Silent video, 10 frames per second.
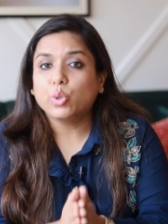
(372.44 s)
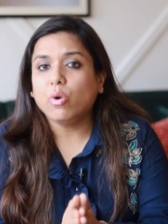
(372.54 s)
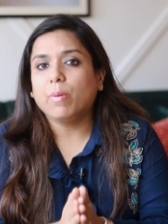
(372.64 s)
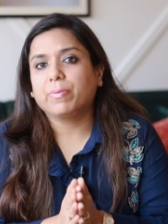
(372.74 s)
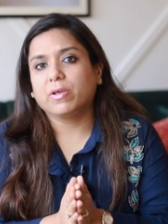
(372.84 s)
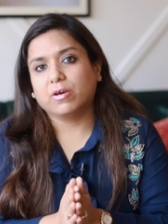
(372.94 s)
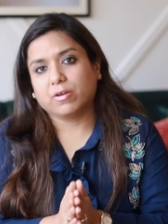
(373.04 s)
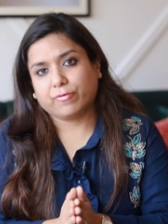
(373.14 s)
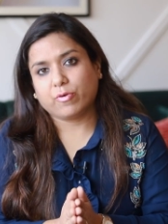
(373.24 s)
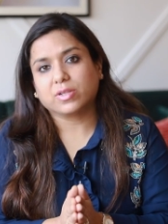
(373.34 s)
to
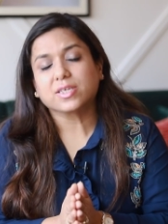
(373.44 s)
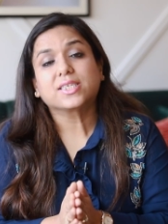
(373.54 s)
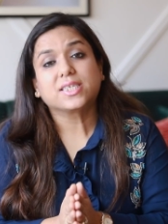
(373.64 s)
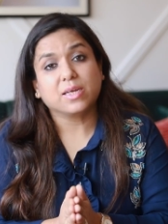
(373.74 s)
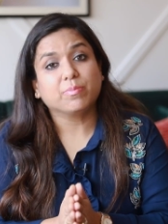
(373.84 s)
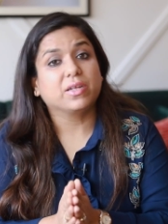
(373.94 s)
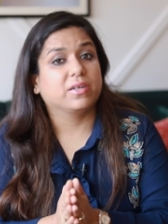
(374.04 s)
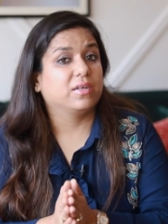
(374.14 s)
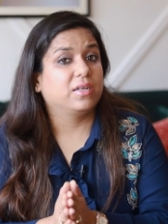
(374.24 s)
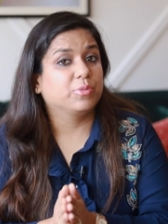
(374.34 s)
appear for this D M
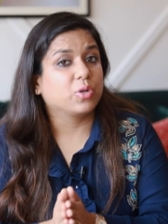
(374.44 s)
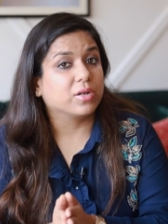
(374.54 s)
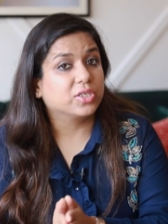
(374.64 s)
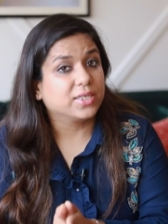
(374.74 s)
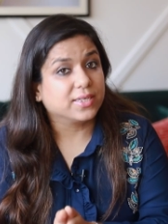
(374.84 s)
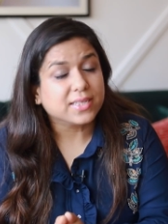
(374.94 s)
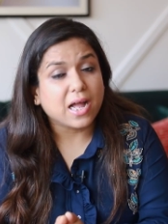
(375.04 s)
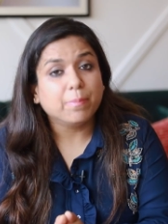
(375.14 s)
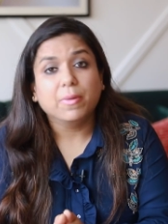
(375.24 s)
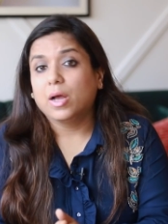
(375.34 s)
clinical hematology
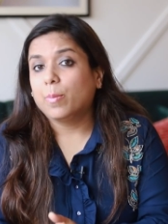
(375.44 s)
exam,